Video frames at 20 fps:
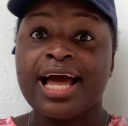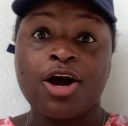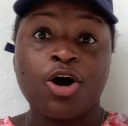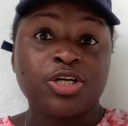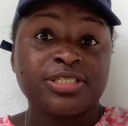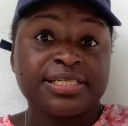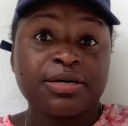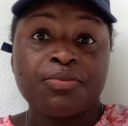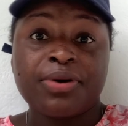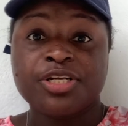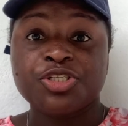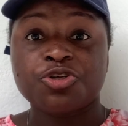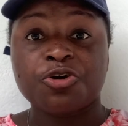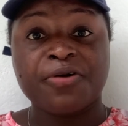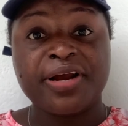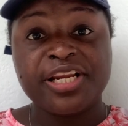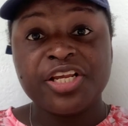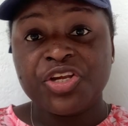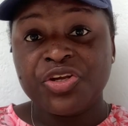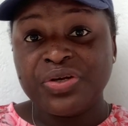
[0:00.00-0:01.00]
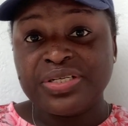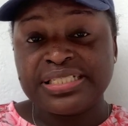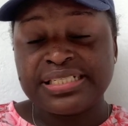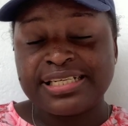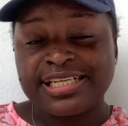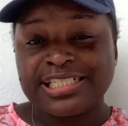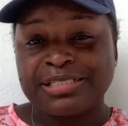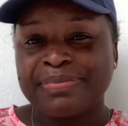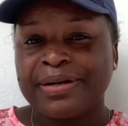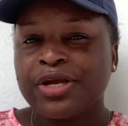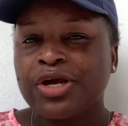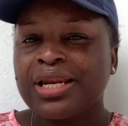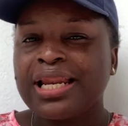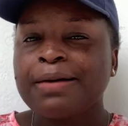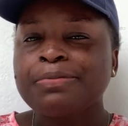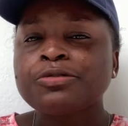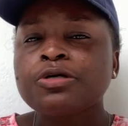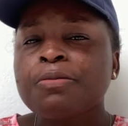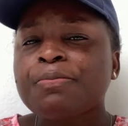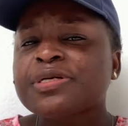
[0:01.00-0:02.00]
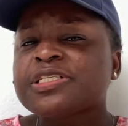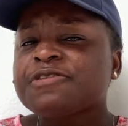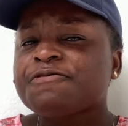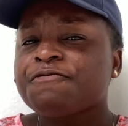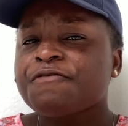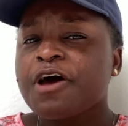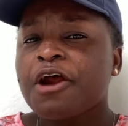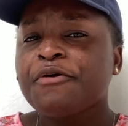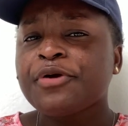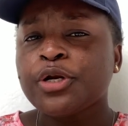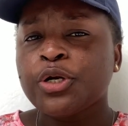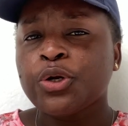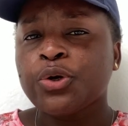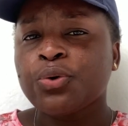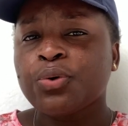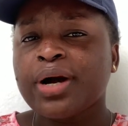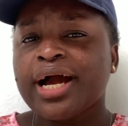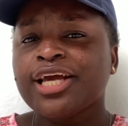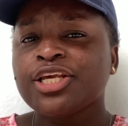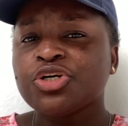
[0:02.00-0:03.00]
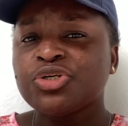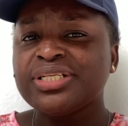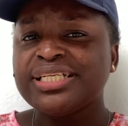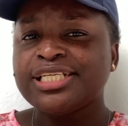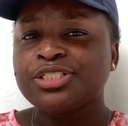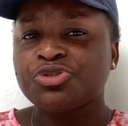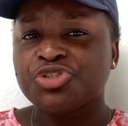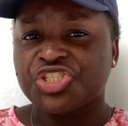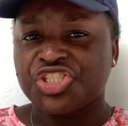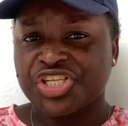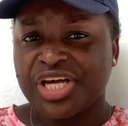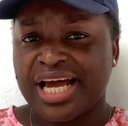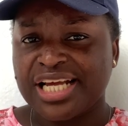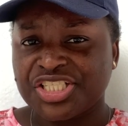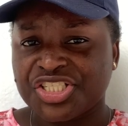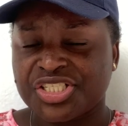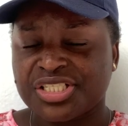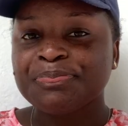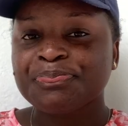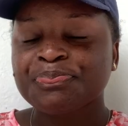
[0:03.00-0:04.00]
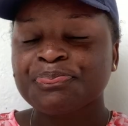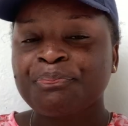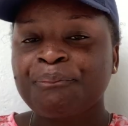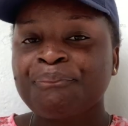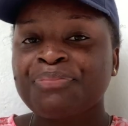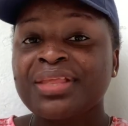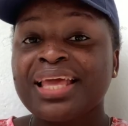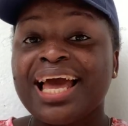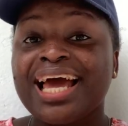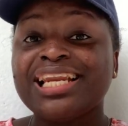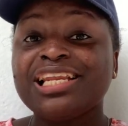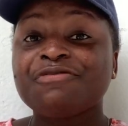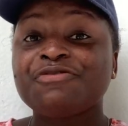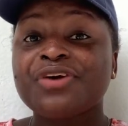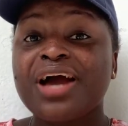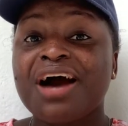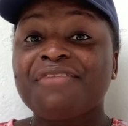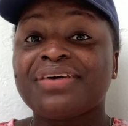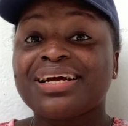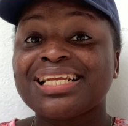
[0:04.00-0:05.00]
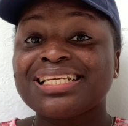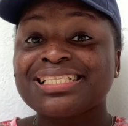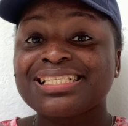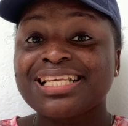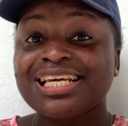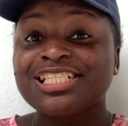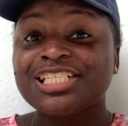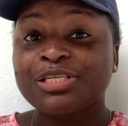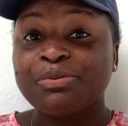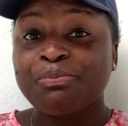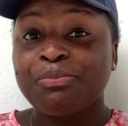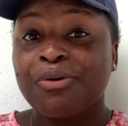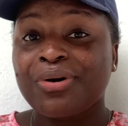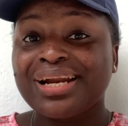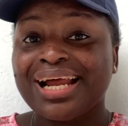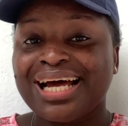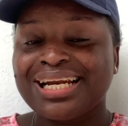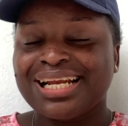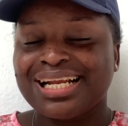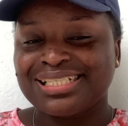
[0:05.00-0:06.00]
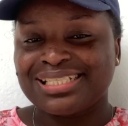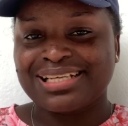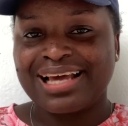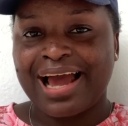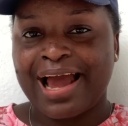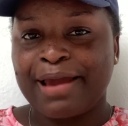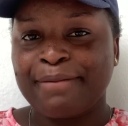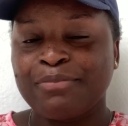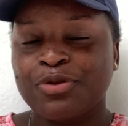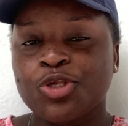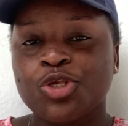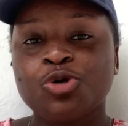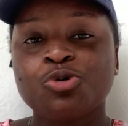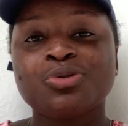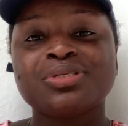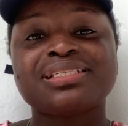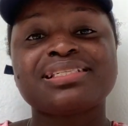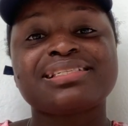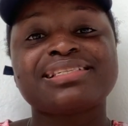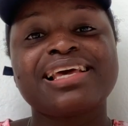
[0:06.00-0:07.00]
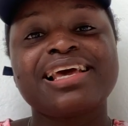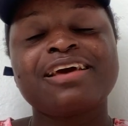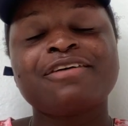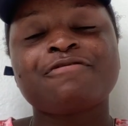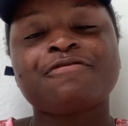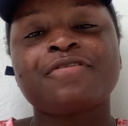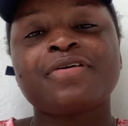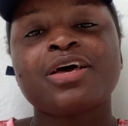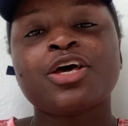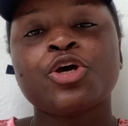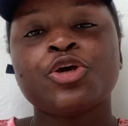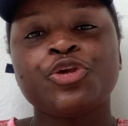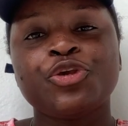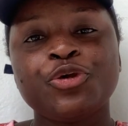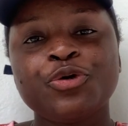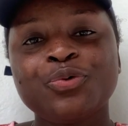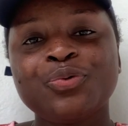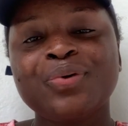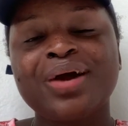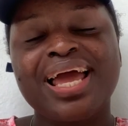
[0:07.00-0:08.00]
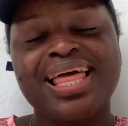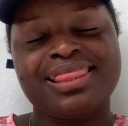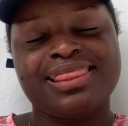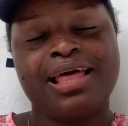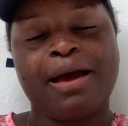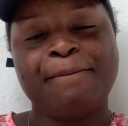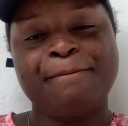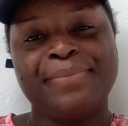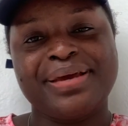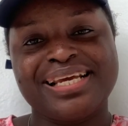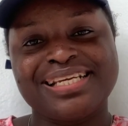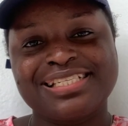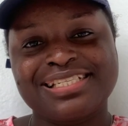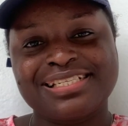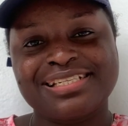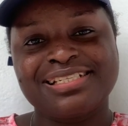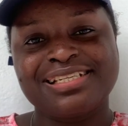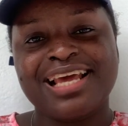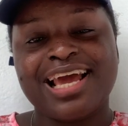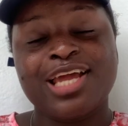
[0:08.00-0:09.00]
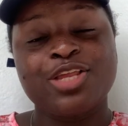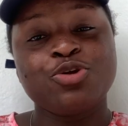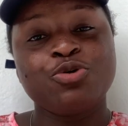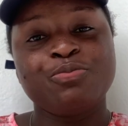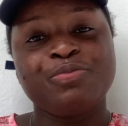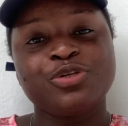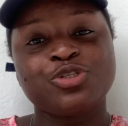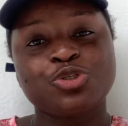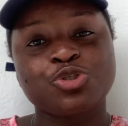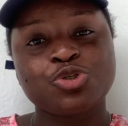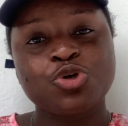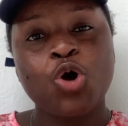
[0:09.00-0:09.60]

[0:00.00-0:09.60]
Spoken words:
Someone is already using it, but your laptop is very low and you need to charge it. And if you have an extension board at that time, you will save you and that person, and you'll be so